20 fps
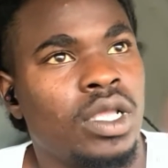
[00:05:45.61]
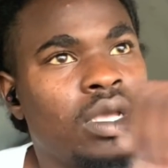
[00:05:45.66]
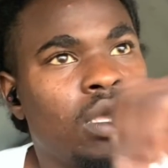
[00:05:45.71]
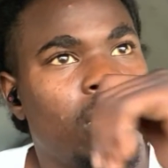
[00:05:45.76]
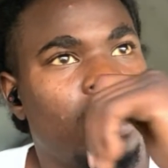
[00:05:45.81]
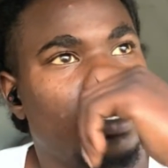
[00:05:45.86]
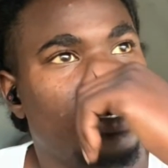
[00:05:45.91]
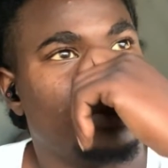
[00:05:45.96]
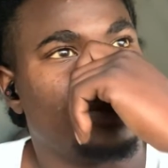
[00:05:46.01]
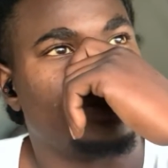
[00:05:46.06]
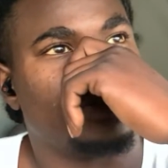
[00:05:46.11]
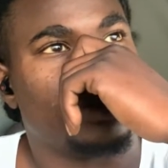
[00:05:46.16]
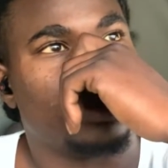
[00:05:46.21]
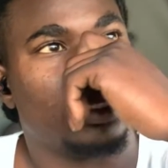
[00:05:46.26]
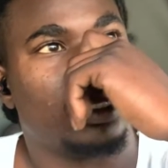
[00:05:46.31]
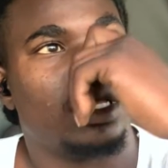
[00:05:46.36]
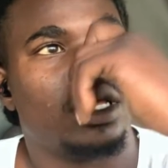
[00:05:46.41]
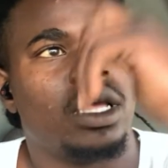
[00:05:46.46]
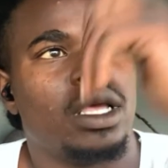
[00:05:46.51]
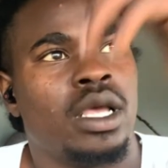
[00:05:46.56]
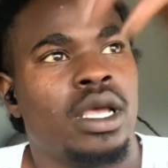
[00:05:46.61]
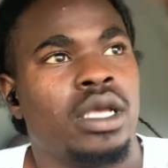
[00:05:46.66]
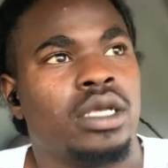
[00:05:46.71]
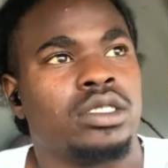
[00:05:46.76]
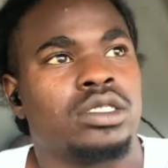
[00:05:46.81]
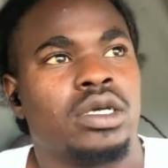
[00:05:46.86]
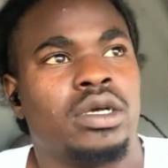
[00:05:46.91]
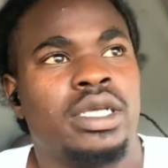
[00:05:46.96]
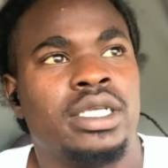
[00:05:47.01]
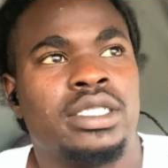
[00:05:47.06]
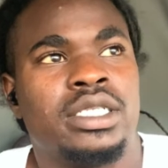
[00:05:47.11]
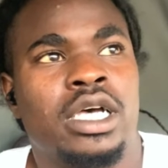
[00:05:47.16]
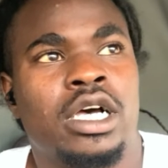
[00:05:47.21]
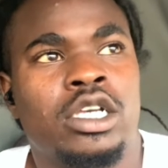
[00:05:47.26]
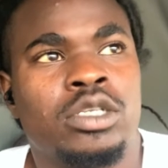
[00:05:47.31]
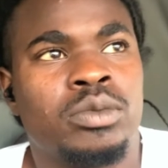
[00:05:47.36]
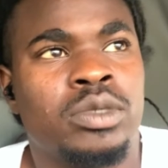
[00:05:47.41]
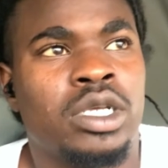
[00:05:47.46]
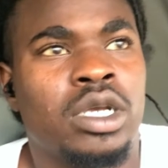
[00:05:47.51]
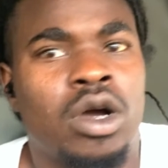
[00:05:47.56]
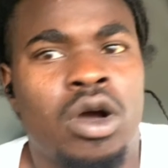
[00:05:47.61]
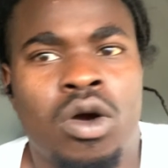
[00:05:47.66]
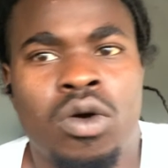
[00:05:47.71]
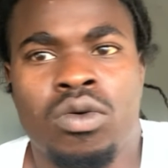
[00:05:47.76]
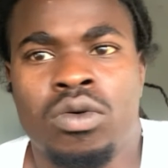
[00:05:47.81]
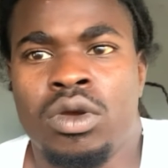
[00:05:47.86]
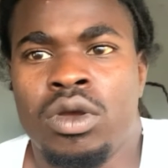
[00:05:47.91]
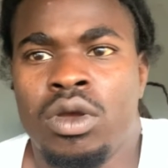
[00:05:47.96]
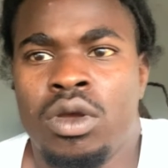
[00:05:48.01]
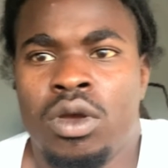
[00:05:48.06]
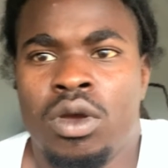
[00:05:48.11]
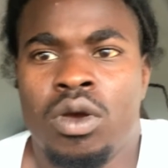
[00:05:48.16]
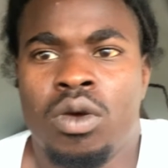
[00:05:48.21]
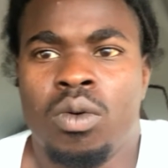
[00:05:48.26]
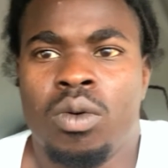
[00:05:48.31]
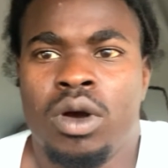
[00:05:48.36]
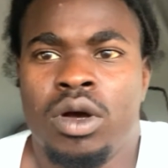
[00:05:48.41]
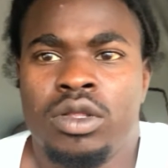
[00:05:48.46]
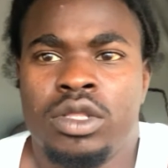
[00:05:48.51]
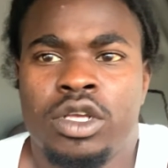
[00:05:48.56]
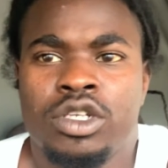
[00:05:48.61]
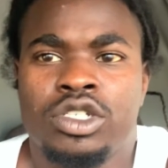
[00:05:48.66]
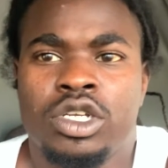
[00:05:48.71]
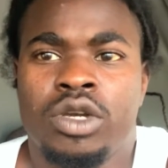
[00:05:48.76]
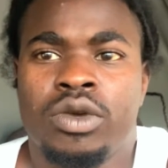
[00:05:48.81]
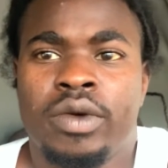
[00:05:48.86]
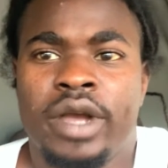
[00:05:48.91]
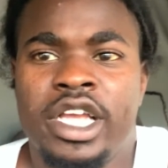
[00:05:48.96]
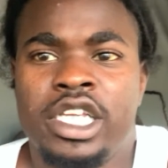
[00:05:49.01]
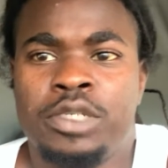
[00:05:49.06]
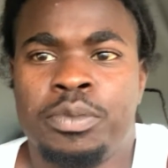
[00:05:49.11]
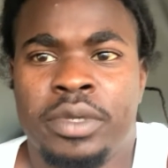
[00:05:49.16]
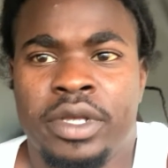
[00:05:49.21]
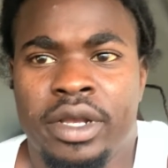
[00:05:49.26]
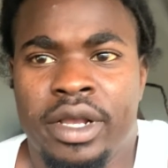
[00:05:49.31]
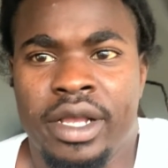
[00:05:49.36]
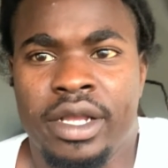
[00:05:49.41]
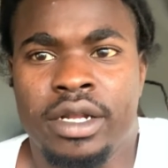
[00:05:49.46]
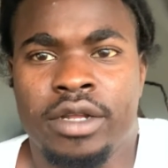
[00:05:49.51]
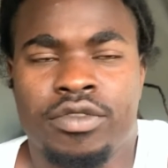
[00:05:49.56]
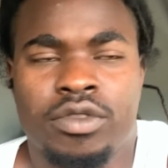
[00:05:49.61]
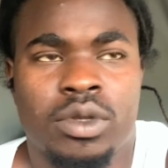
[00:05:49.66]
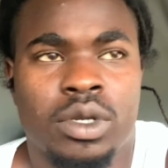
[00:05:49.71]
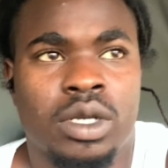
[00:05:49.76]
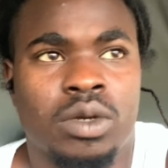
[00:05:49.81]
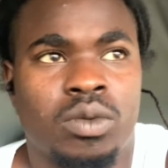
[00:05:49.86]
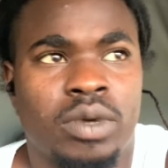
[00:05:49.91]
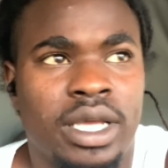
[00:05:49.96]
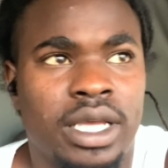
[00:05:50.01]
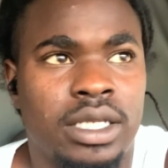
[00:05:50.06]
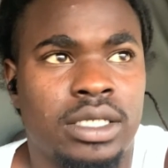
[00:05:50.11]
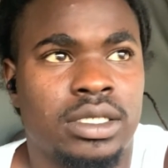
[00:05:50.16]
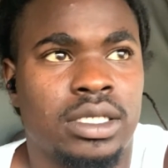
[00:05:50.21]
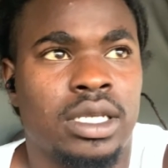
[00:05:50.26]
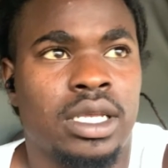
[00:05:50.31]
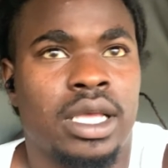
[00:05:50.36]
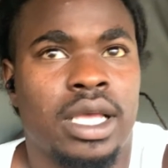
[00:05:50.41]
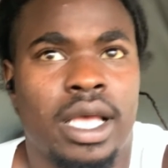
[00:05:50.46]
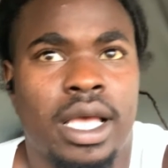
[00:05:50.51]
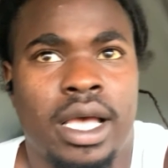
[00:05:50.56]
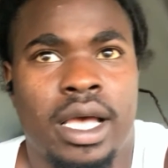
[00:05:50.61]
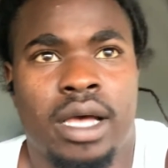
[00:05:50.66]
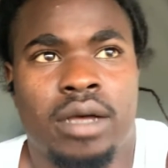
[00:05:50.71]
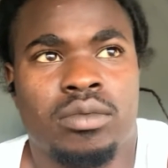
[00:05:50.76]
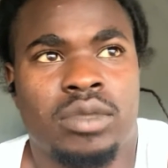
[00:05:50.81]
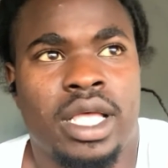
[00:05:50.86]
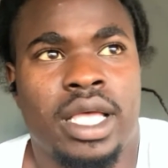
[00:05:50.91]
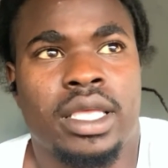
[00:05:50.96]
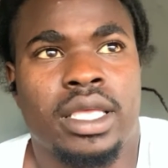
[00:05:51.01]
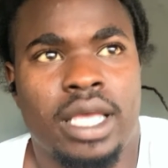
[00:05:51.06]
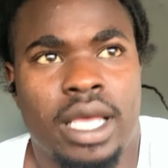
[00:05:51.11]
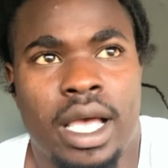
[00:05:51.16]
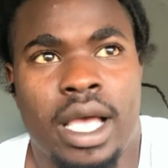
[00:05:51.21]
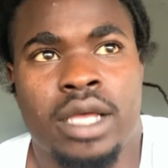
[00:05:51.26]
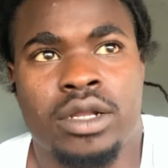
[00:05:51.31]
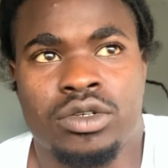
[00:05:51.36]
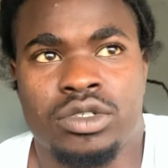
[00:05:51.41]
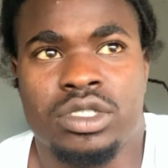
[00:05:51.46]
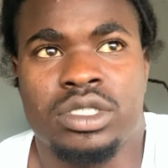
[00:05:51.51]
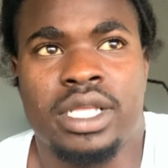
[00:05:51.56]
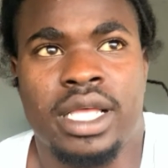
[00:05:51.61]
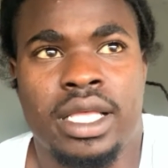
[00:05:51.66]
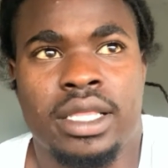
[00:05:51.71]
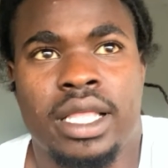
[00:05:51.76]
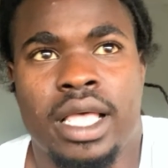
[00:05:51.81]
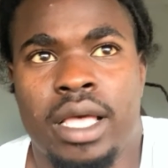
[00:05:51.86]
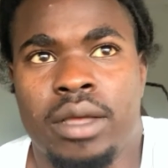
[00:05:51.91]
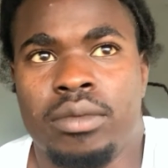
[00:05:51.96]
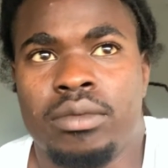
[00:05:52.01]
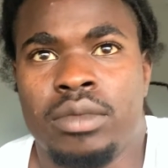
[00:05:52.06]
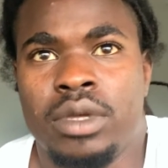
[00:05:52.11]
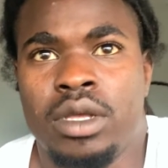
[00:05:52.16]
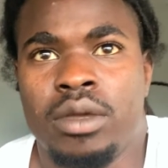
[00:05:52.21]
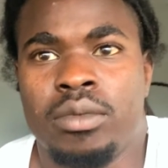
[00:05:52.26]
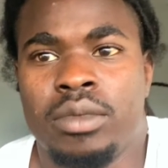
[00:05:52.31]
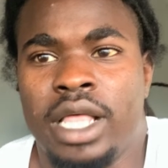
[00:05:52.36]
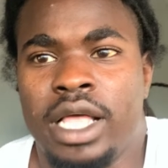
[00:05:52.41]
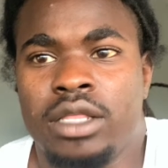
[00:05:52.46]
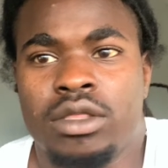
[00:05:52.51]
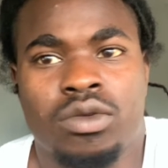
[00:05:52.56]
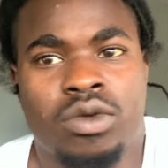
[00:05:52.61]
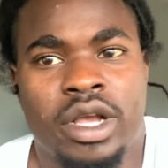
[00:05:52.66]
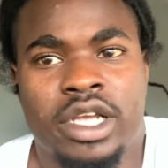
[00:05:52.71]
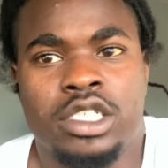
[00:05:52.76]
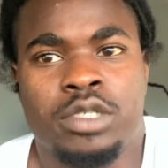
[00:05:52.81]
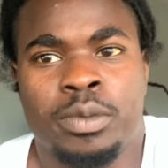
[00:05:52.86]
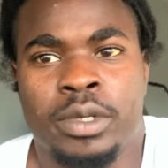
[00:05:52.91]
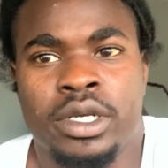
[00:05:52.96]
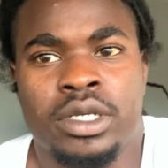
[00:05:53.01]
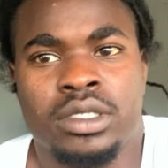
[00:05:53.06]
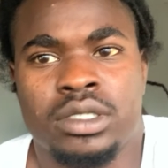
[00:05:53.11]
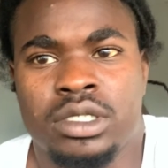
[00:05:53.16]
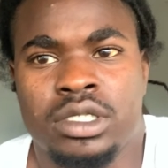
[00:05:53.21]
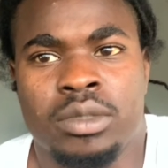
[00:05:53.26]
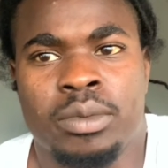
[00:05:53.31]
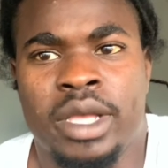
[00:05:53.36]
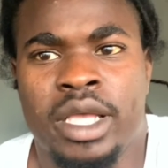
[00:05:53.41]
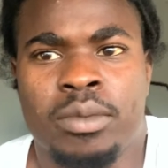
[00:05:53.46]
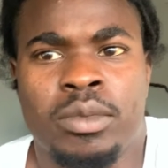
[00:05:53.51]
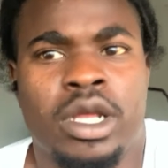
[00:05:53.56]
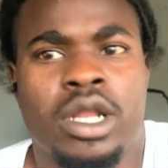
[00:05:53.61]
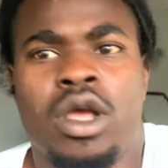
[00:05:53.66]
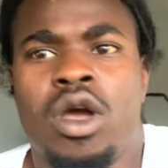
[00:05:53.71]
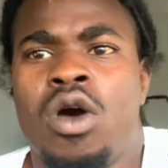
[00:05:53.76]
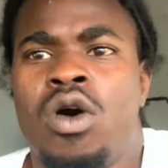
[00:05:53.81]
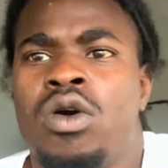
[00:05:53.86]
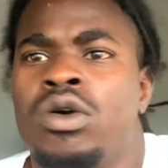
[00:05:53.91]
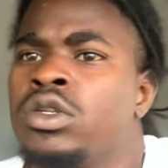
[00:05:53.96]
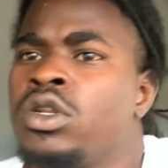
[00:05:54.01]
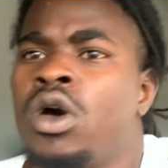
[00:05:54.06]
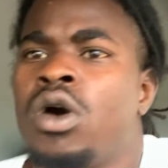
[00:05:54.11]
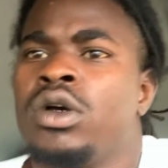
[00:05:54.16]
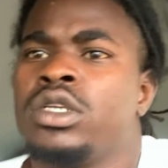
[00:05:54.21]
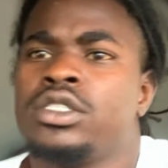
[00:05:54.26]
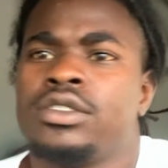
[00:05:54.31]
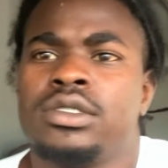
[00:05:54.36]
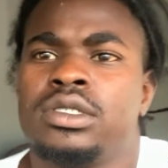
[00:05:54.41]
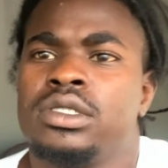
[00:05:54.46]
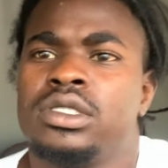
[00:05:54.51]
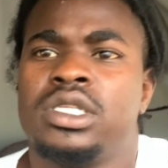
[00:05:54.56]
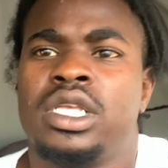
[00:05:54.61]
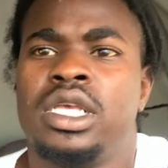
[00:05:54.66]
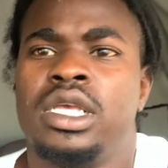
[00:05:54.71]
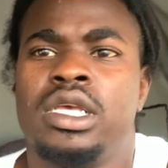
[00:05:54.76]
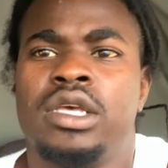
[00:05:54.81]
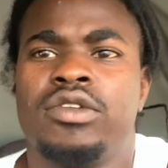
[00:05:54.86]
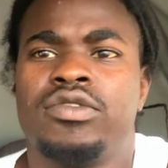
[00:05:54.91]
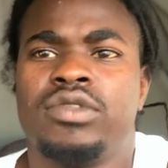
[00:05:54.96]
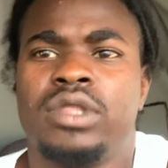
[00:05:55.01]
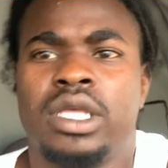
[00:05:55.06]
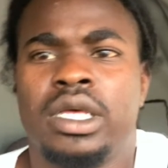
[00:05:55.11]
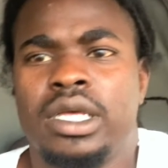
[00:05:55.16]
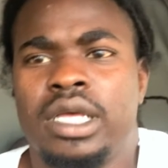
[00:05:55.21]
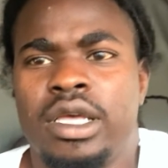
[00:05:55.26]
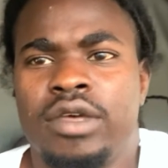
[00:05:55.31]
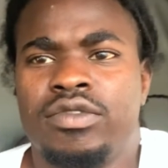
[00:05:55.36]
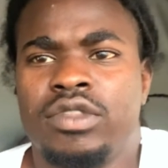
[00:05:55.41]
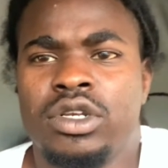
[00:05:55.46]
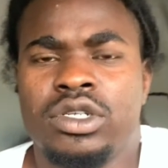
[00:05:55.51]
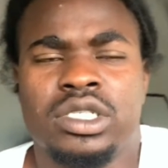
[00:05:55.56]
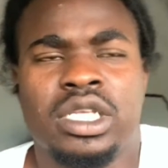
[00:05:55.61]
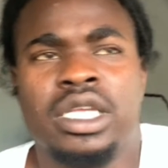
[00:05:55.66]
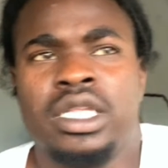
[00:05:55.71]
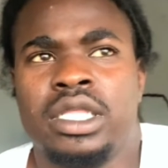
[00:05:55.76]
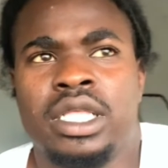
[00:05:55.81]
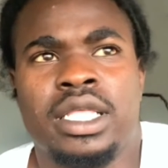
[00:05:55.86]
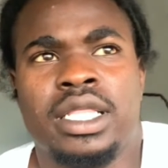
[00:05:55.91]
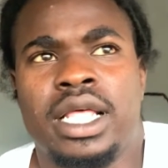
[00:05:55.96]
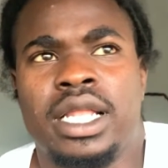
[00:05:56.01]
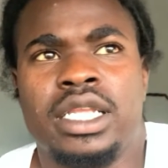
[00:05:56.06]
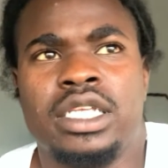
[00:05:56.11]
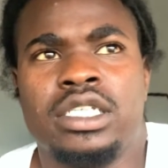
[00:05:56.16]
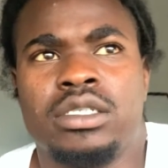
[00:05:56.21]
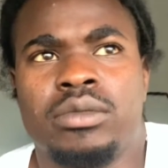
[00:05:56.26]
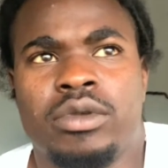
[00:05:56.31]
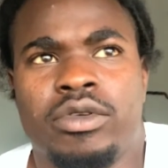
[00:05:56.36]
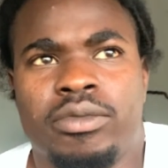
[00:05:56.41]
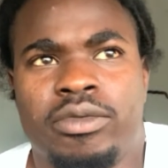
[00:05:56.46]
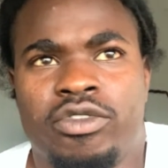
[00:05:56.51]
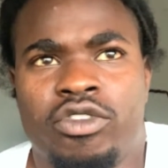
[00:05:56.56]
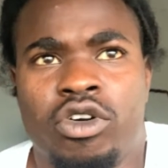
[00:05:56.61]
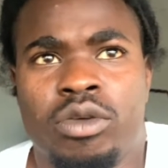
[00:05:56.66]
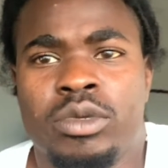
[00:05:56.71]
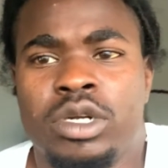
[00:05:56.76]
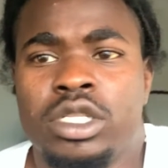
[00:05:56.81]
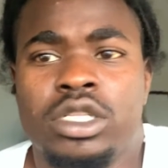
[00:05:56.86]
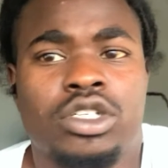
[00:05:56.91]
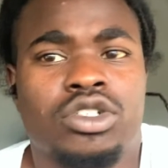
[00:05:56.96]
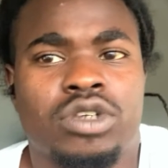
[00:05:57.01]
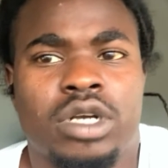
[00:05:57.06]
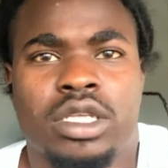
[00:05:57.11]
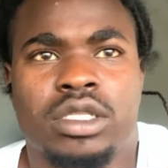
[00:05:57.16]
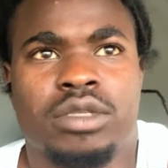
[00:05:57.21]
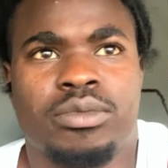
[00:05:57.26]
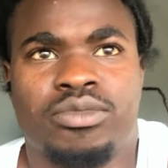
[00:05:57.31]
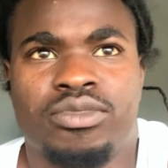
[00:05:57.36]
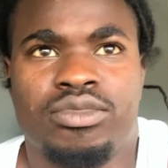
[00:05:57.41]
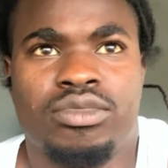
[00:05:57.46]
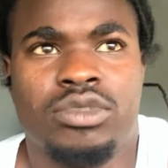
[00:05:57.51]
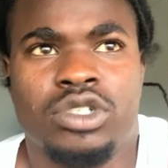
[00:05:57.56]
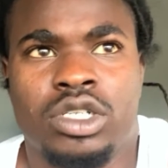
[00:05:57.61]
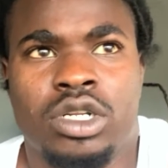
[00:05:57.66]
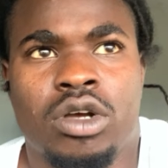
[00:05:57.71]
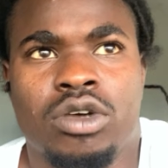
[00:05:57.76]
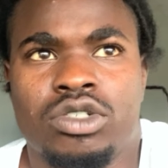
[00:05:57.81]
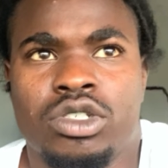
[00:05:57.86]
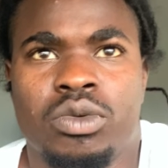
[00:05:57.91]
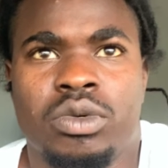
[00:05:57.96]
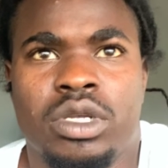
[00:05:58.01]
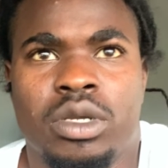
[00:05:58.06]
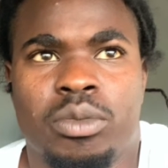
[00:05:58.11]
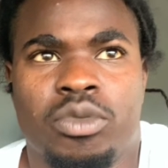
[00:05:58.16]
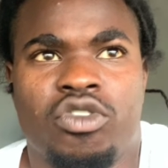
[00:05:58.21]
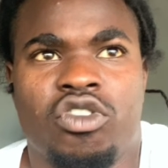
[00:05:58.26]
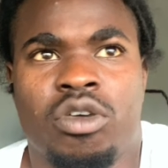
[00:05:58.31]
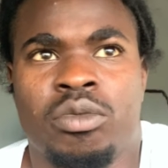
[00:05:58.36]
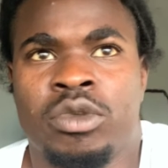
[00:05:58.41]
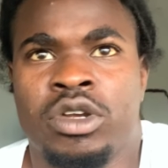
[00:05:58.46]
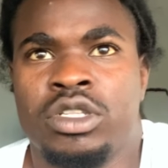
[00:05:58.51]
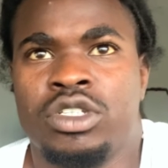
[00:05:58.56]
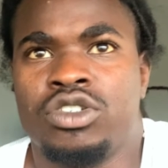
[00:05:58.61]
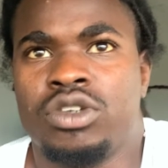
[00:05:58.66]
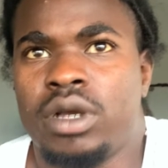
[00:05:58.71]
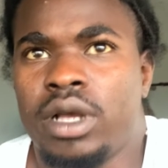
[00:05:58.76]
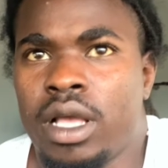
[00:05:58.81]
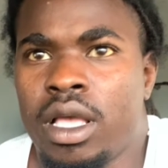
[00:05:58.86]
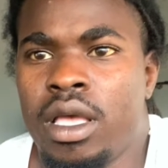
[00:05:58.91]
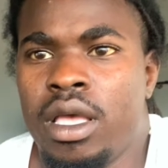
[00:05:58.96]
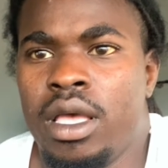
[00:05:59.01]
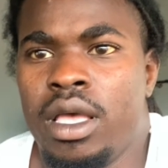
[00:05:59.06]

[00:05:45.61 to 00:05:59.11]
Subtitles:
Um, and so he tells me, oh, well, there's a grace period of 3 weeks. And I'm like, yeah, I understand that. That grace period is to make money. Oh, no, it's to see if there's anything that needs to be performed on the truck, you know, so we can perform it on the truck.